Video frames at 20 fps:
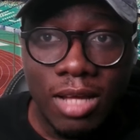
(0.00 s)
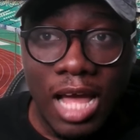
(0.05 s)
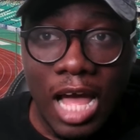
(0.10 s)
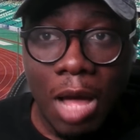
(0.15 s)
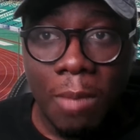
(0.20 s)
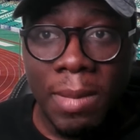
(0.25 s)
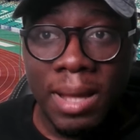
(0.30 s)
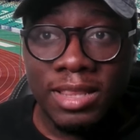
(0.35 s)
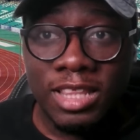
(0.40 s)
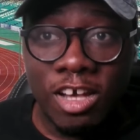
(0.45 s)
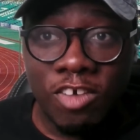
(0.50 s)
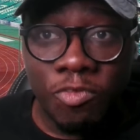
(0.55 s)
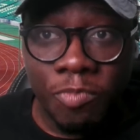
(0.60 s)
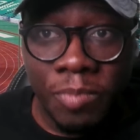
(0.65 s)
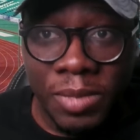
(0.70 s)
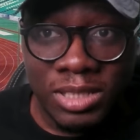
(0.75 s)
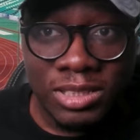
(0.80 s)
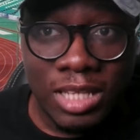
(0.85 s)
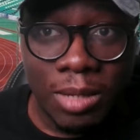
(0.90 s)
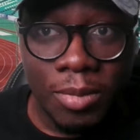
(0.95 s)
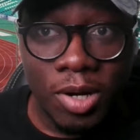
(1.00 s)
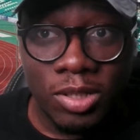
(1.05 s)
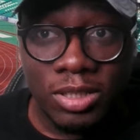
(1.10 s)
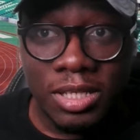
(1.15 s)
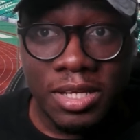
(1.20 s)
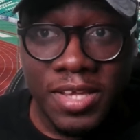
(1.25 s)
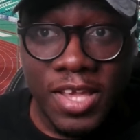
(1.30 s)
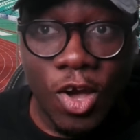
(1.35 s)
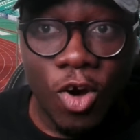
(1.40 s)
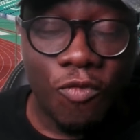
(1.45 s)
I might have missed about a
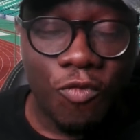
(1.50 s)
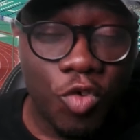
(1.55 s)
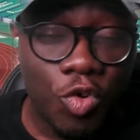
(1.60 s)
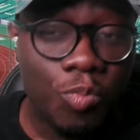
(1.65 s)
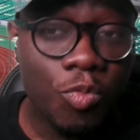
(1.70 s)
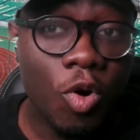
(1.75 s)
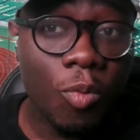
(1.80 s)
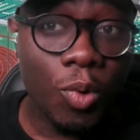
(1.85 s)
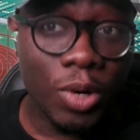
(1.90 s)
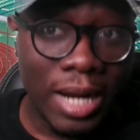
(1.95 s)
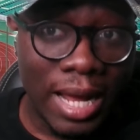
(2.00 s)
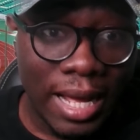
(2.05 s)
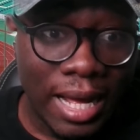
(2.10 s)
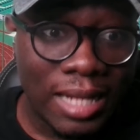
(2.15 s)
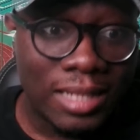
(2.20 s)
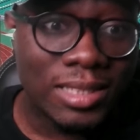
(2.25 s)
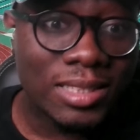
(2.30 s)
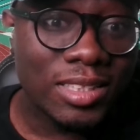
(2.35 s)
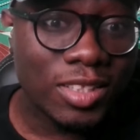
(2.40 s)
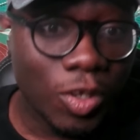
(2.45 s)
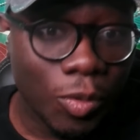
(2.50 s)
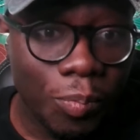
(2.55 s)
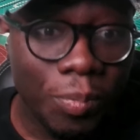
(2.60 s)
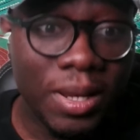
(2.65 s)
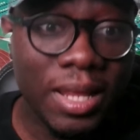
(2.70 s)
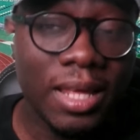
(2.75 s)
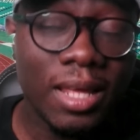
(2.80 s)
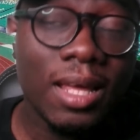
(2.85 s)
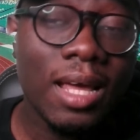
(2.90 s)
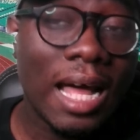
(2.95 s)
year of football, but I can still
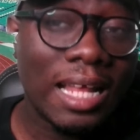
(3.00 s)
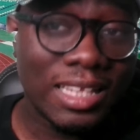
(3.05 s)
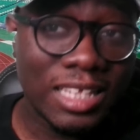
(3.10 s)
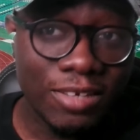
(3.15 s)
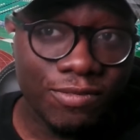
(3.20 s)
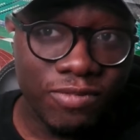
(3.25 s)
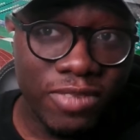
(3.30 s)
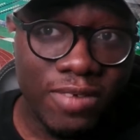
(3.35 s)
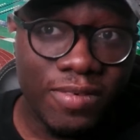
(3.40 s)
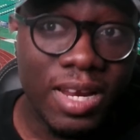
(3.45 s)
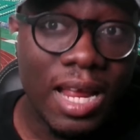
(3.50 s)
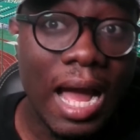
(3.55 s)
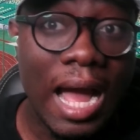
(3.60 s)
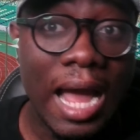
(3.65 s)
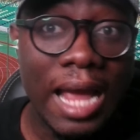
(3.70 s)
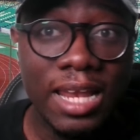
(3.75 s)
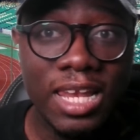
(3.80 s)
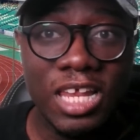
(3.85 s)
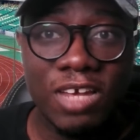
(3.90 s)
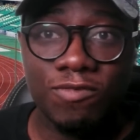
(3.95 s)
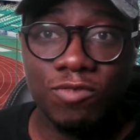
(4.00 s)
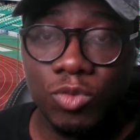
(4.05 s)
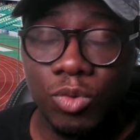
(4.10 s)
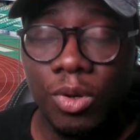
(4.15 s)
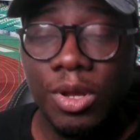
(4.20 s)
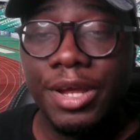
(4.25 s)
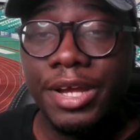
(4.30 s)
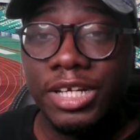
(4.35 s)
play at a very high level.